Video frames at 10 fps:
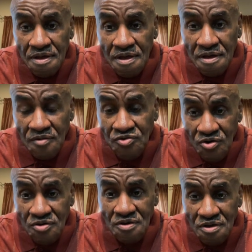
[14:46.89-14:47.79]
Because
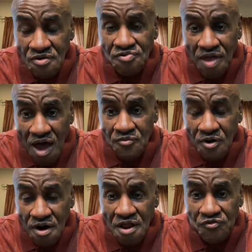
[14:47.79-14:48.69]
you start
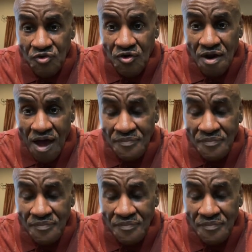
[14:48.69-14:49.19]
working at 4 o'clock.